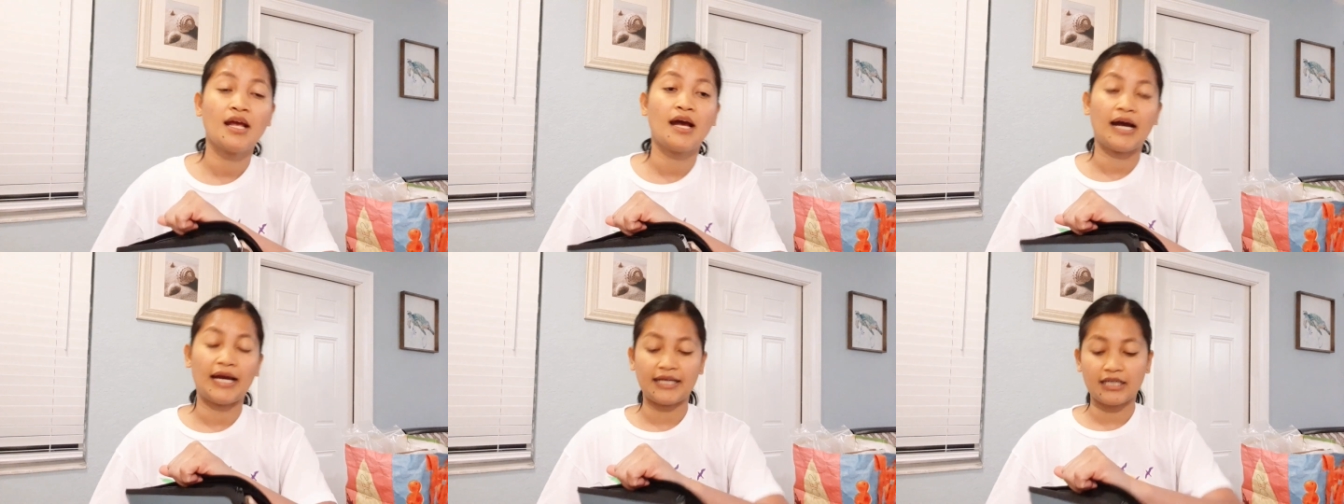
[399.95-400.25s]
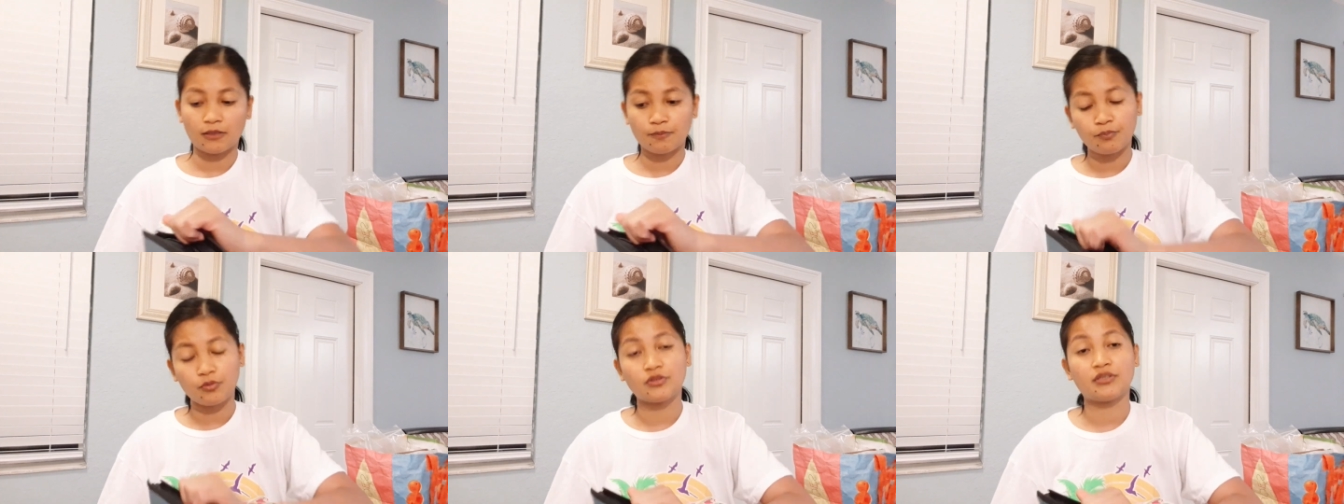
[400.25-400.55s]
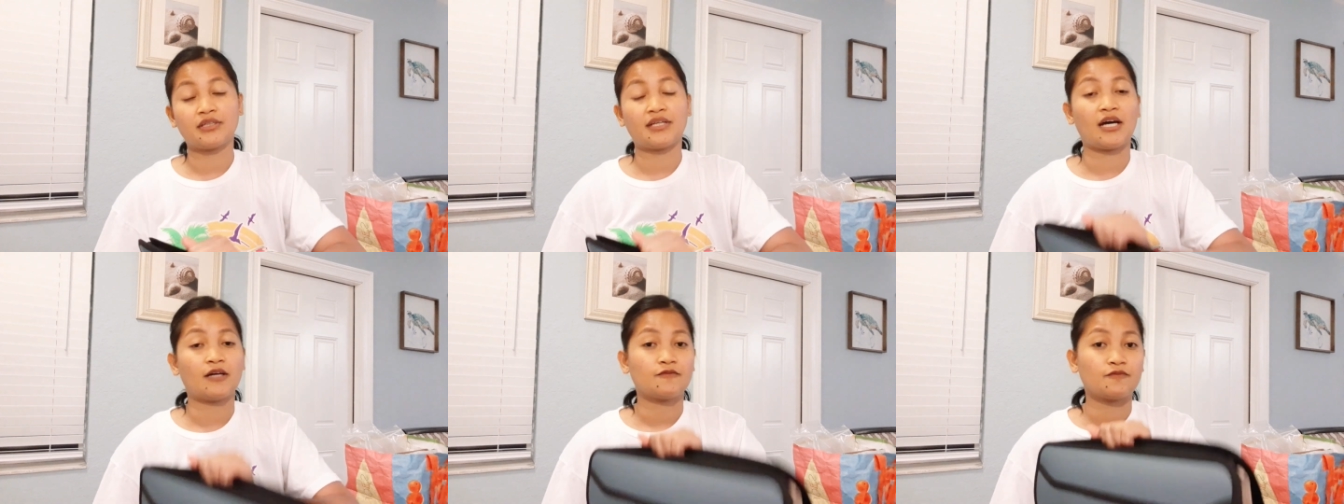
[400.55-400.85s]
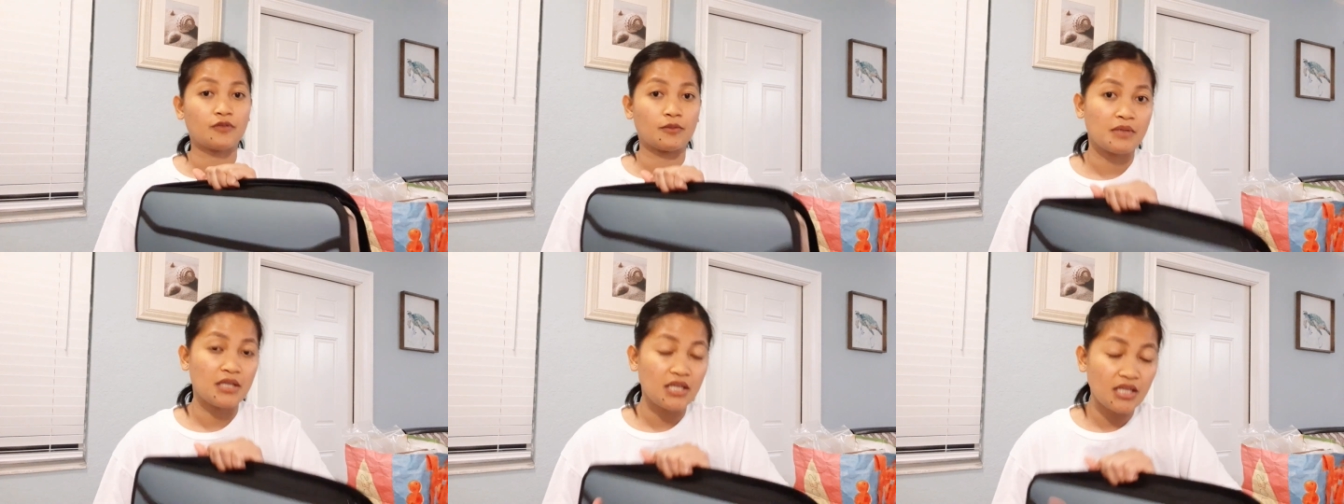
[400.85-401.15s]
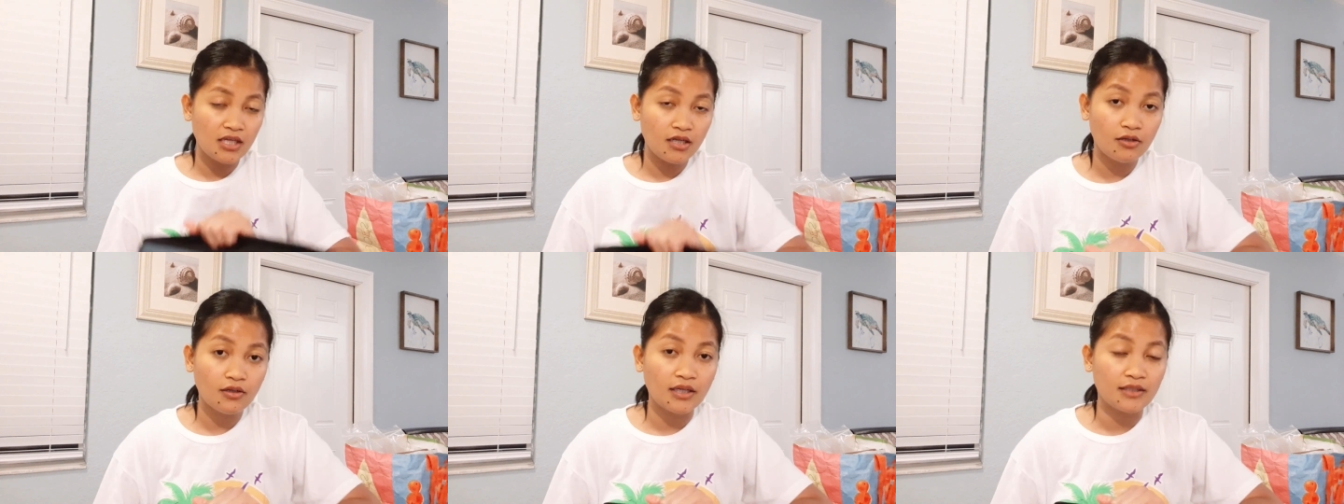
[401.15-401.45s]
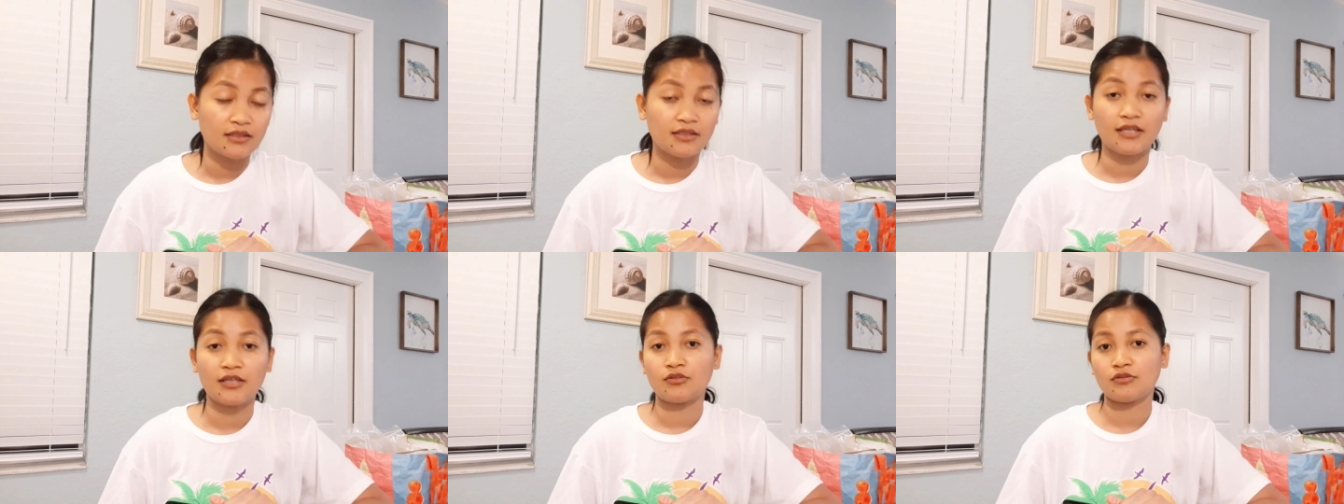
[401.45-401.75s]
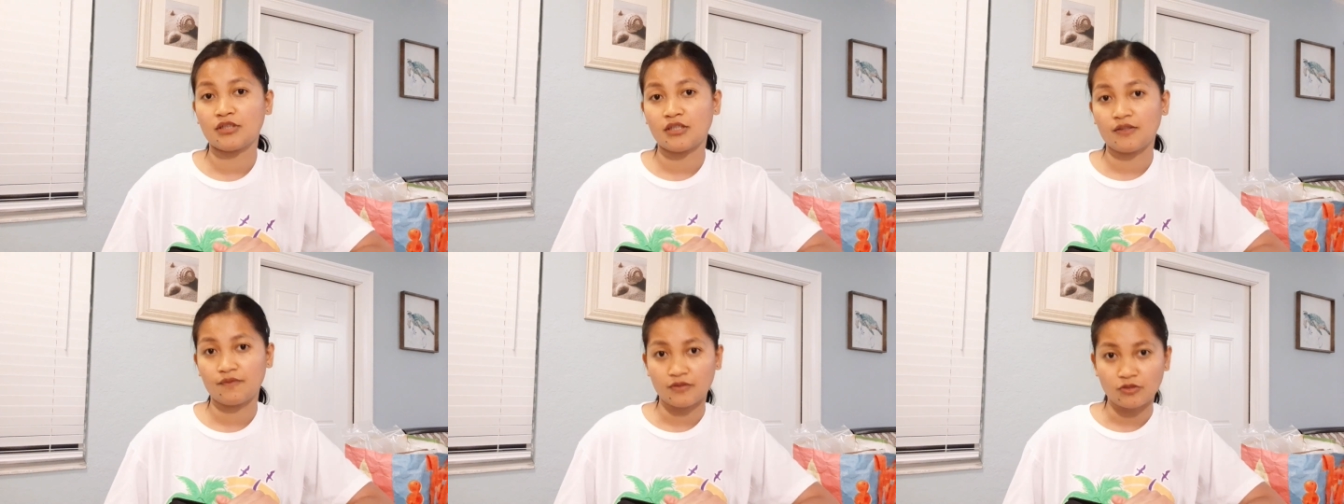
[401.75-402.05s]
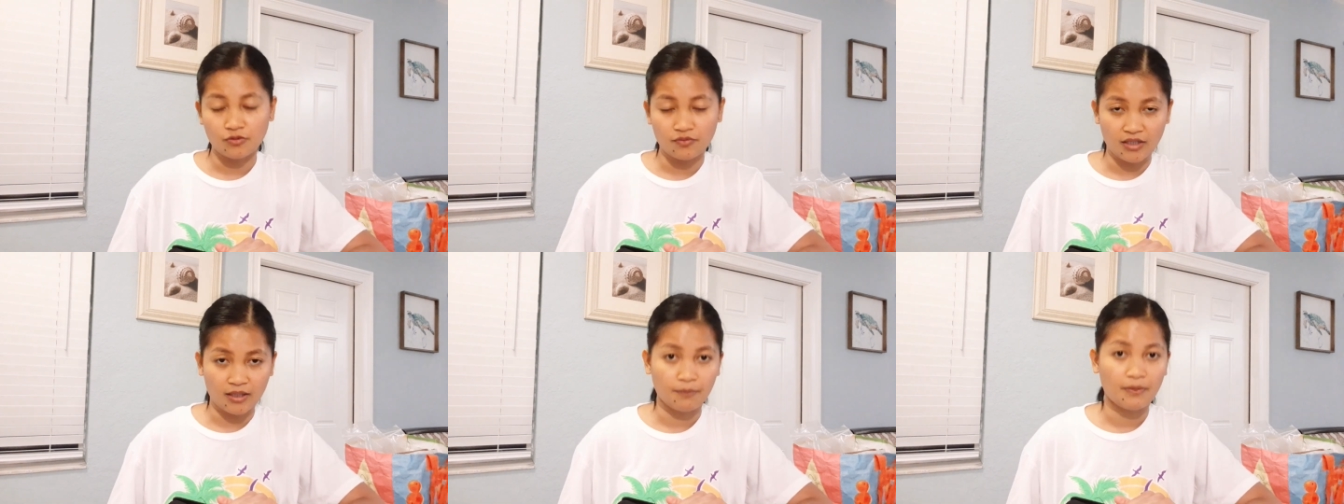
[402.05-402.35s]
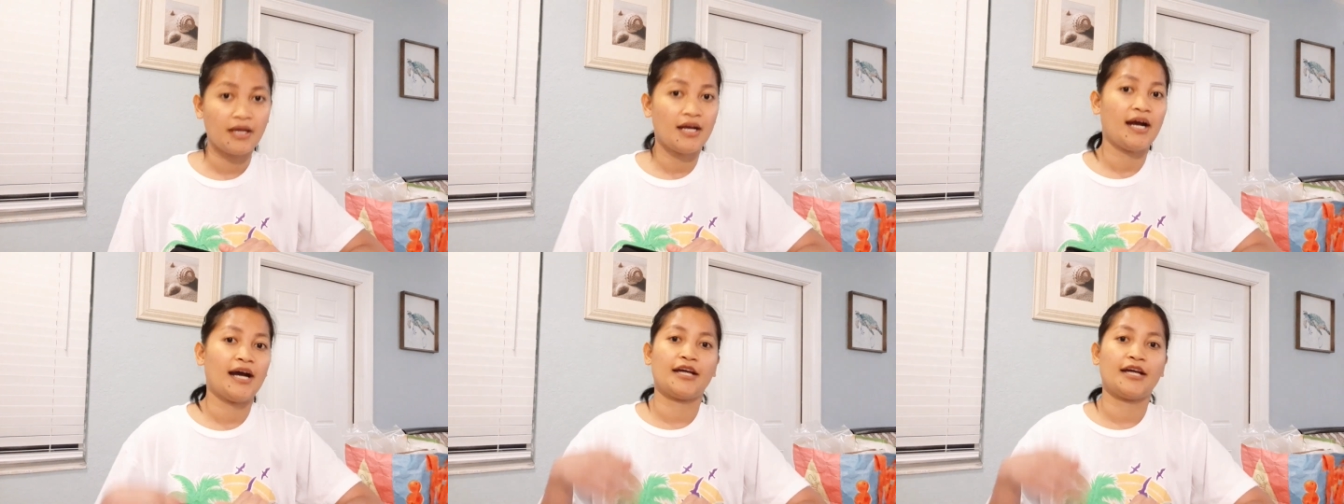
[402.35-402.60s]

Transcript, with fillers: I can pull it out from here and then I could give it to them.